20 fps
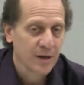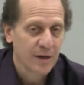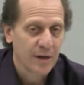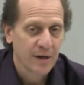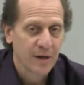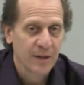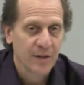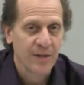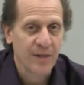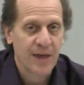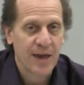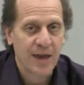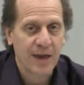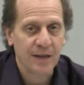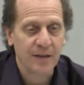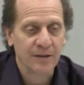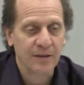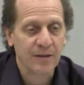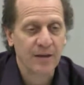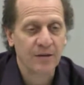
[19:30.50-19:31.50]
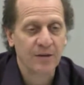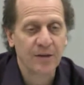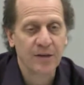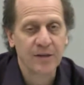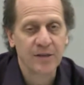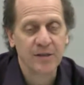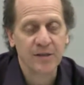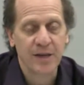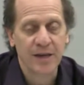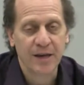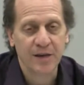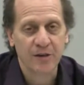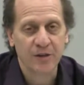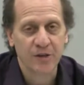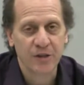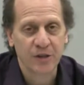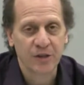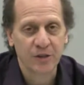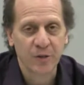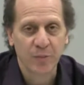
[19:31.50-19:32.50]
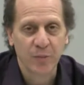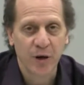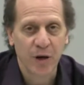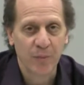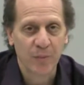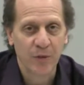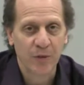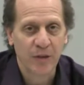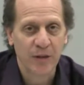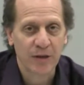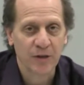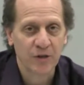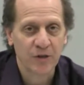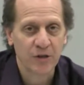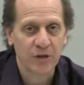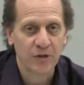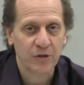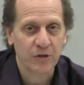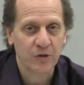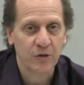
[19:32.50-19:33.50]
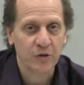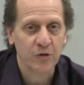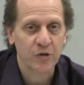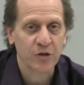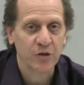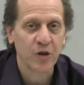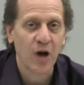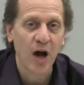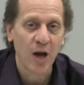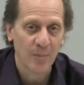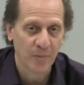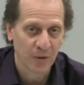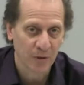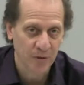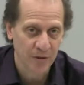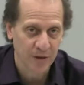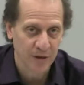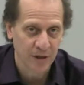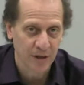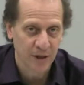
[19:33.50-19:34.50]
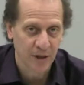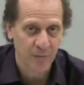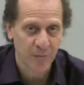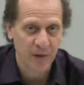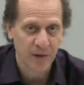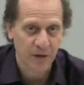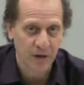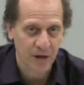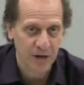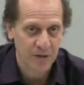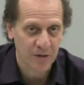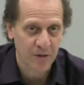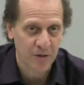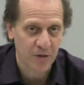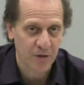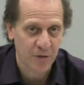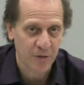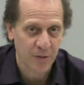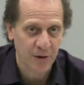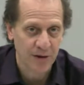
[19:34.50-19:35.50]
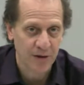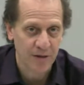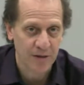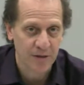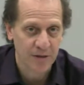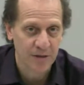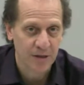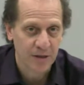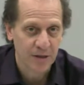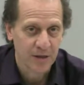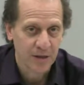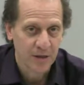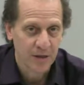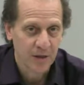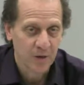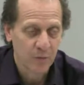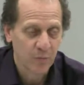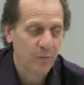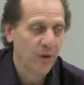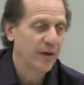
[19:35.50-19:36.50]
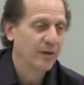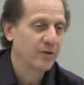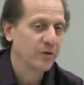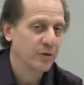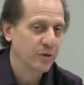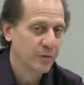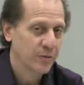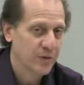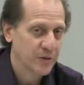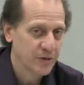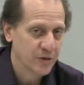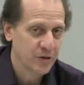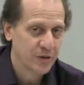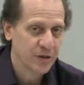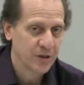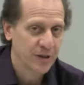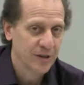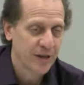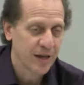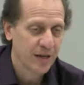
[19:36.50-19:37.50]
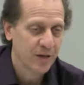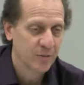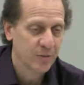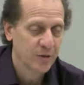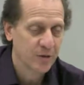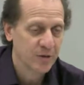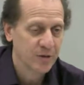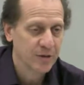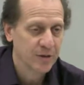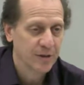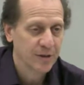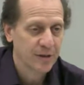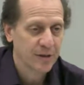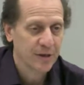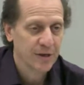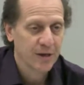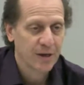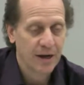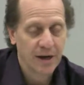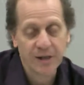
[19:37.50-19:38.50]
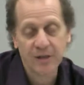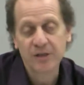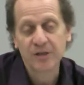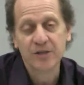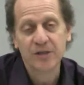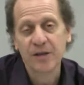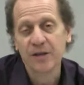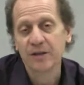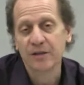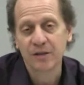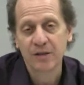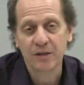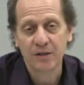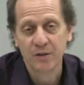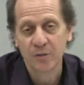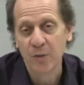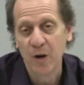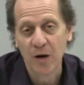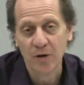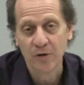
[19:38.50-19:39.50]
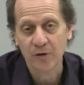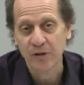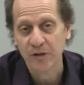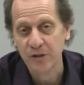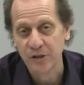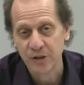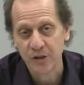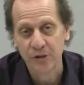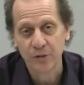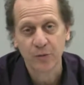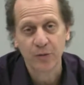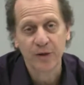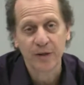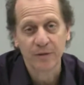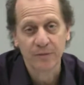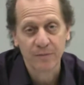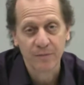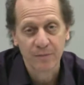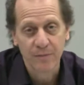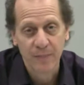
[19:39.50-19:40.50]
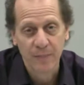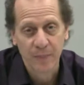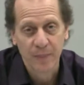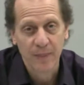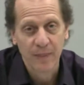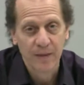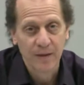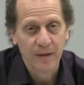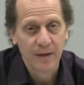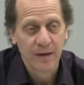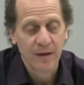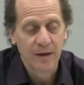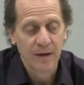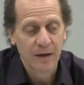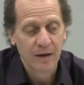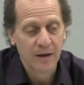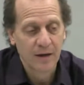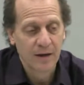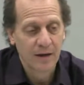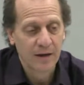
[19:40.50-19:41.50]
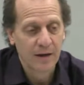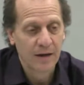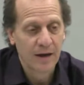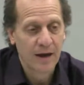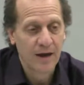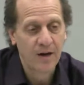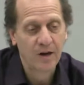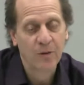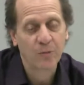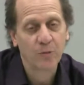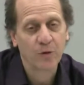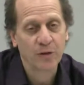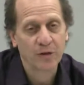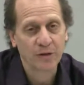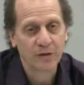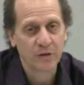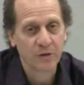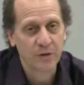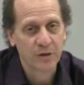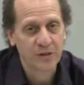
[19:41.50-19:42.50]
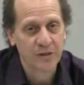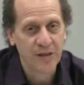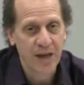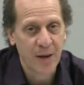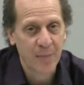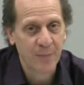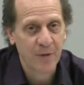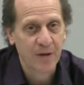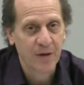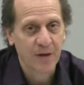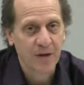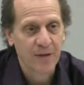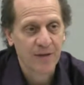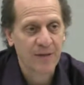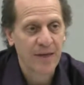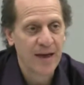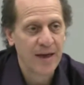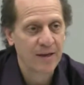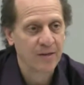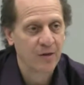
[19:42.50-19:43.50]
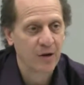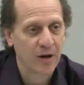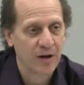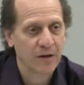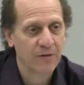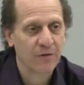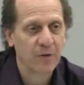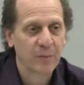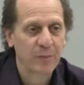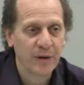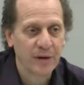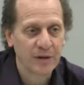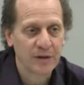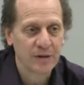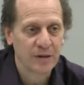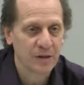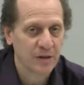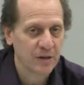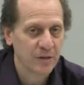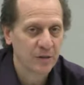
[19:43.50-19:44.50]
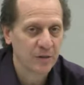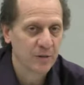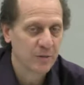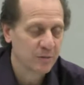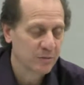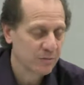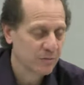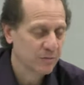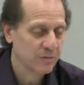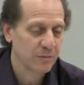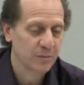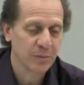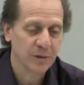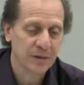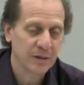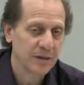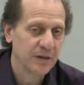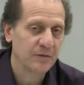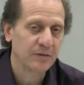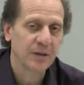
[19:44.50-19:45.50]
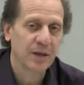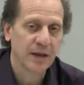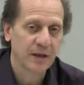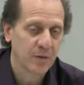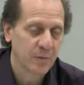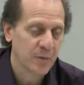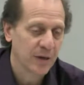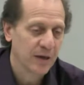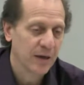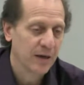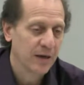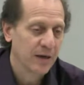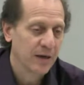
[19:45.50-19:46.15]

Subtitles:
then there is energy in the population to stop learning about osteoarthritis by doing research in animals. I just think that democracy should win. And I'm willing to accept that not everybody's going to believe like me.